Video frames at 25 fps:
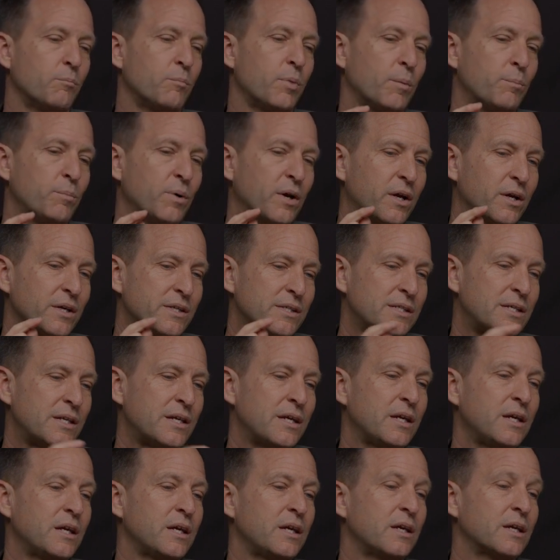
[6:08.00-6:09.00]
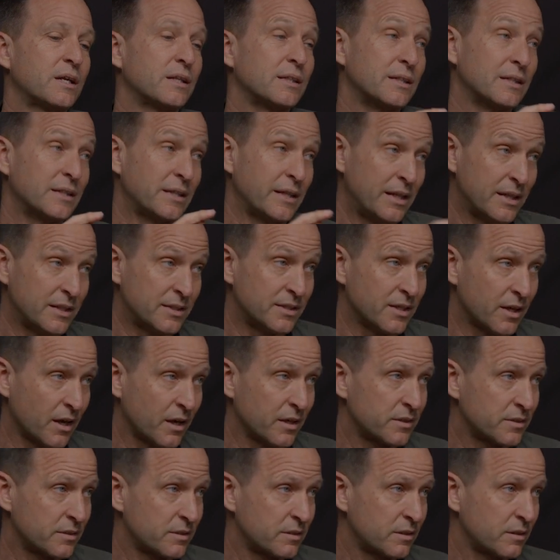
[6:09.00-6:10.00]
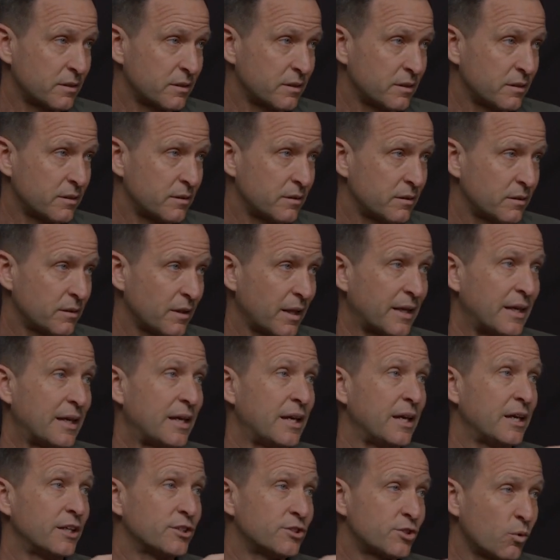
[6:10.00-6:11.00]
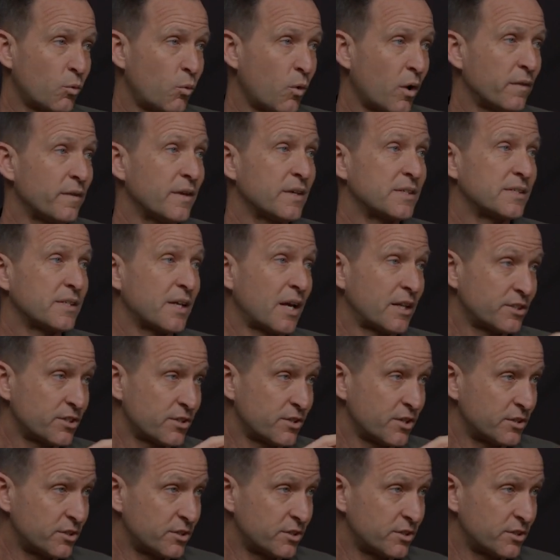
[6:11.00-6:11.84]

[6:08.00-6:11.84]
but because he leads us. Like he's the one that sets